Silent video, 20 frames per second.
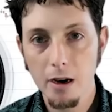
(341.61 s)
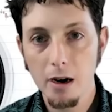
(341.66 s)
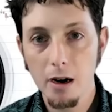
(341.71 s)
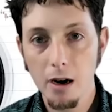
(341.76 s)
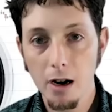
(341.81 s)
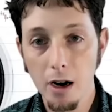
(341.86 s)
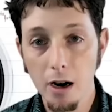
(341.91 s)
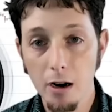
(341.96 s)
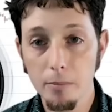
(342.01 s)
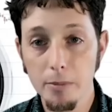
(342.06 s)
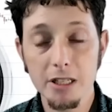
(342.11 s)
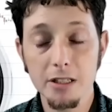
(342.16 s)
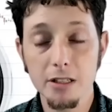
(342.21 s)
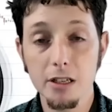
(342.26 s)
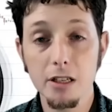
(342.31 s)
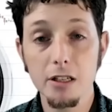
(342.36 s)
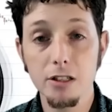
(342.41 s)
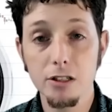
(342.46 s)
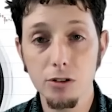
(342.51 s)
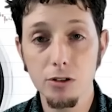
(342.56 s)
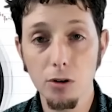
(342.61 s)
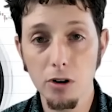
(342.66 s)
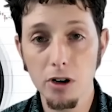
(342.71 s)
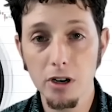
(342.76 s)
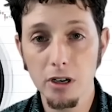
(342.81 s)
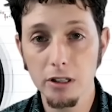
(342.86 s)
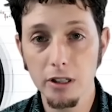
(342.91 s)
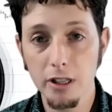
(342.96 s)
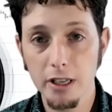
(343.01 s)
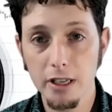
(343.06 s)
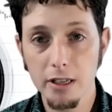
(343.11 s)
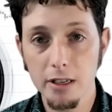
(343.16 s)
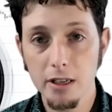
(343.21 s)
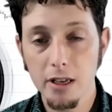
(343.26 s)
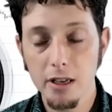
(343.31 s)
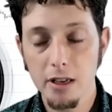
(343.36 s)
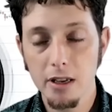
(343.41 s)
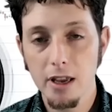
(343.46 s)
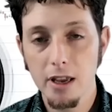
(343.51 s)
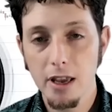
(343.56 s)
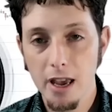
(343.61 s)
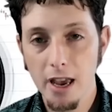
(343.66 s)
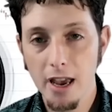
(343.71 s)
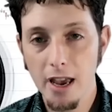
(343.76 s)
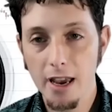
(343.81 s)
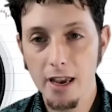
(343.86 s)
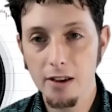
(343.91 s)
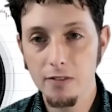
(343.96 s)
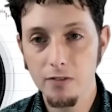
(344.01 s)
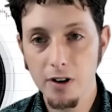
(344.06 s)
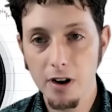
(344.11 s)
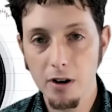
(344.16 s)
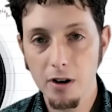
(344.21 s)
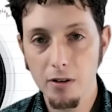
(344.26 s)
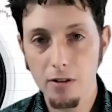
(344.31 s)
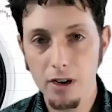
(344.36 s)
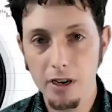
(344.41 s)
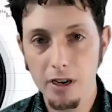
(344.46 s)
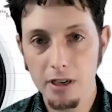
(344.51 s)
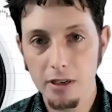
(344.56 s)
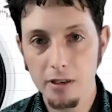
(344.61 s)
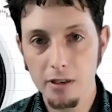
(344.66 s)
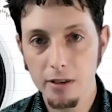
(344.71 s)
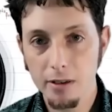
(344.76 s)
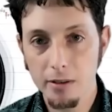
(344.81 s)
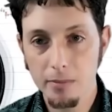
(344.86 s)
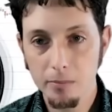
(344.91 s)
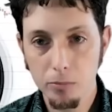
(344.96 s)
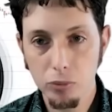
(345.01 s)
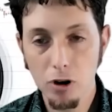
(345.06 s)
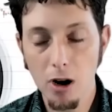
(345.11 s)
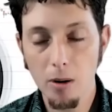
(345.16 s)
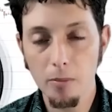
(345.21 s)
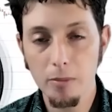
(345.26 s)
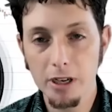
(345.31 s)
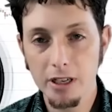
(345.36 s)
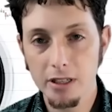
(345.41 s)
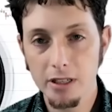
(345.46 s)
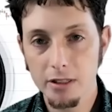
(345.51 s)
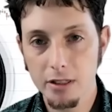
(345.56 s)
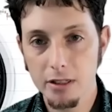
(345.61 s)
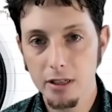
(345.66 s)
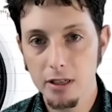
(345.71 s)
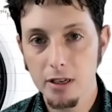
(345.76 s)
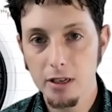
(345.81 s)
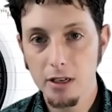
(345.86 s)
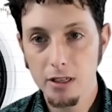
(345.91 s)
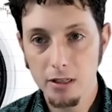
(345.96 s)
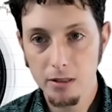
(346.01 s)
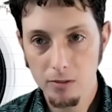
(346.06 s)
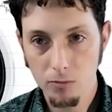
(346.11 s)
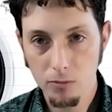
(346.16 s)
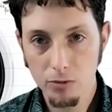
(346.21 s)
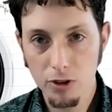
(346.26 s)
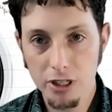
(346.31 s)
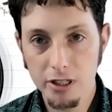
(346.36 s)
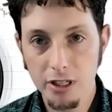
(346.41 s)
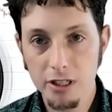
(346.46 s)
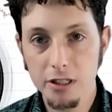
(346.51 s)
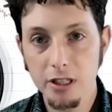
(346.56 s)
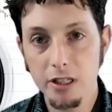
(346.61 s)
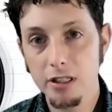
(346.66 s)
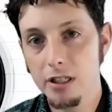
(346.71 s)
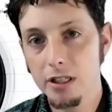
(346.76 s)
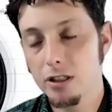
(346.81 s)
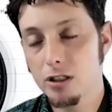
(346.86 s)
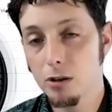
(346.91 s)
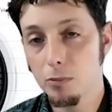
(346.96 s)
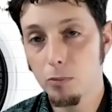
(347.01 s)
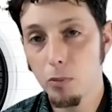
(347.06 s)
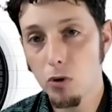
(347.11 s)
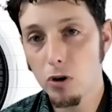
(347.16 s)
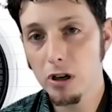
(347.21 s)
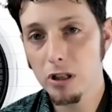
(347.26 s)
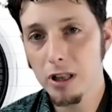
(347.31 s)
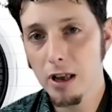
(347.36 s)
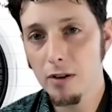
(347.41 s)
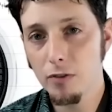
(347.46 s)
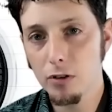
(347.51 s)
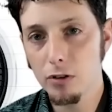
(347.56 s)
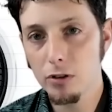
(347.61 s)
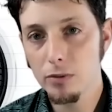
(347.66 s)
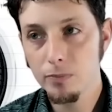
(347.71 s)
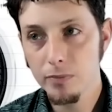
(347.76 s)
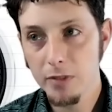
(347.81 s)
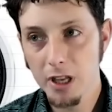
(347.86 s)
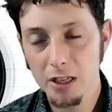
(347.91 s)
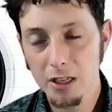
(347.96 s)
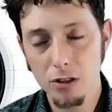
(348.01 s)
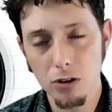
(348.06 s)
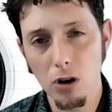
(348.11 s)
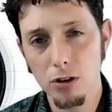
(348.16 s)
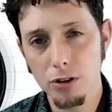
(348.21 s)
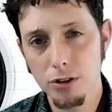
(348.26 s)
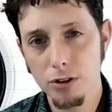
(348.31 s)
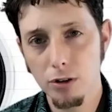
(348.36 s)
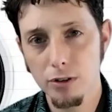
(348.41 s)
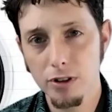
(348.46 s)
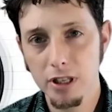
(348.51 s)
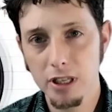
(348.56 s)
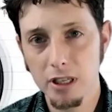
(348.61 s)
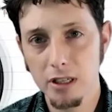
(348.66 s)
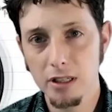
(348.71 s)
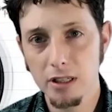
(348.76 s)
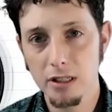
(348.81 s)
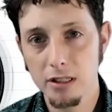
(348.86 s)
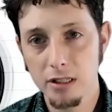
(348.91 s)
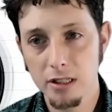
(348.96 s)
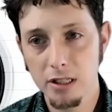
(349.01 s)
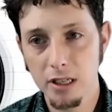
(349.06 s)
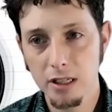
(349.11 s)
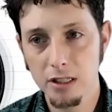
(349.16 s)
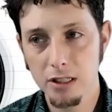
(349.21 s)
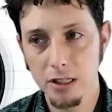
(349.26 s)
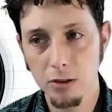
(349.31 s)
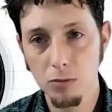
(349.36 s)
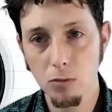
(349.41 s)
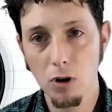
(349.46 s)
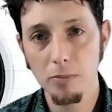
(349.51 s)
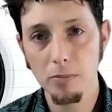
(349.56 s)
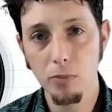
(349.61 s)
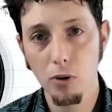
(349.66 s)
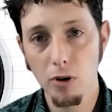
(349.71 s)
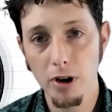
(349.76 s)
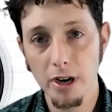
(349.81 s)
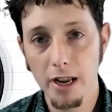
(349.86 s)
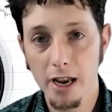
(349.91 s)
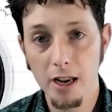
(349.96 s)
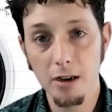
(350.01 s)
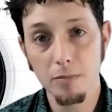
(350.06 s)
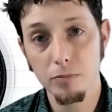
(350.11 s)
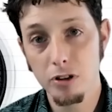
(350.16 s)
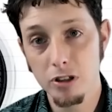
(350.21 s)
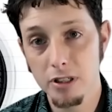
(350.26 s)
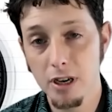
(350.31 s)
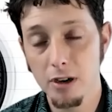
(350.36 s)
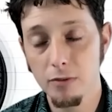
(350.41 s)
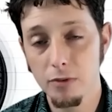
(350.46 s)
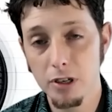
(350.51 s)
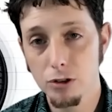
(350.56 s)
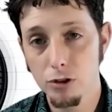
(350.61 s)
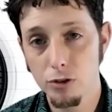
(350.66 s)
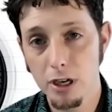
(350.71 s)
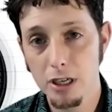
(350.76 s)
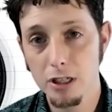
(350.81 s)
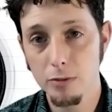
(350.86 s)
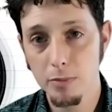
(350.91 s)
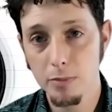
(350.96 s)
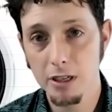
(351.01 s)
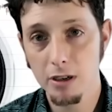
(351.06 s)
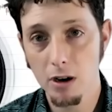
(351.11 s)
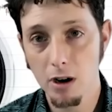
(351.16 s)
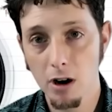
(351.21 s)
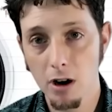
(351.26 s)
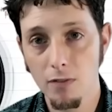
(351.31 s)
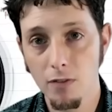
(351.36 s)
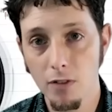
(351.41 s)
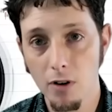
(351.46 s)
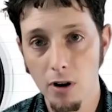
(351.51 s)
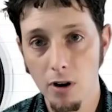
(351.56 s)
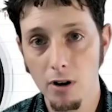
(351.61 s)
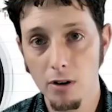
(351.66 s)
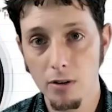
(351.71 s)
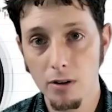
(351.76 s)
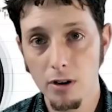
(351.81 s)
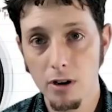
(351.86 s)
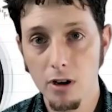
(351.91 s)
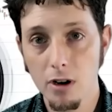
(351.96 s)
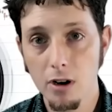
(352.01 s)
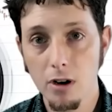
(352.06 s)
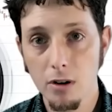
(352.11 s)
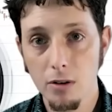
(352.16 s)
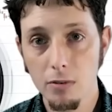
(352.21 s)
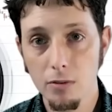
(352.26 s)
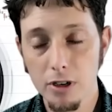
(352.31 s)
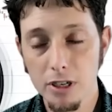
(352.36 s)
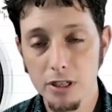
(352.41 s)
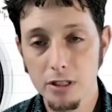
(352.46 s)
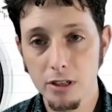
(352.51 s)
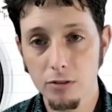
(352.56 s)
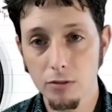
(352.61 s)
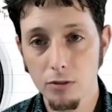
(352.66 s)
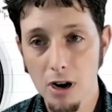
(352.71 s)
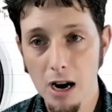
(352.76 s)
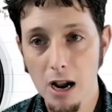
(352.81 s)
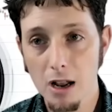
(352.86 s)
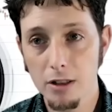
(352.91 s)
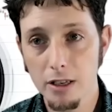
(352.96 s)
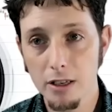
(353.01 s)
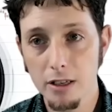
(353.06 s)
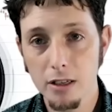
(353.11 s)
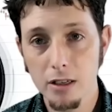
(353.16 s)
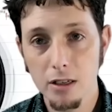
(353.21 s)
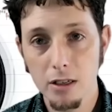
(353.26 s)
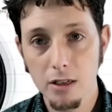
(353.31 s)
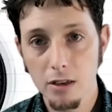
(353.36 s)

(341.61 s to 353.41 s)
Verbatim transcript: It's historically a very prominent resistance and support level. It's also the 61.8% retracement of our recent rally.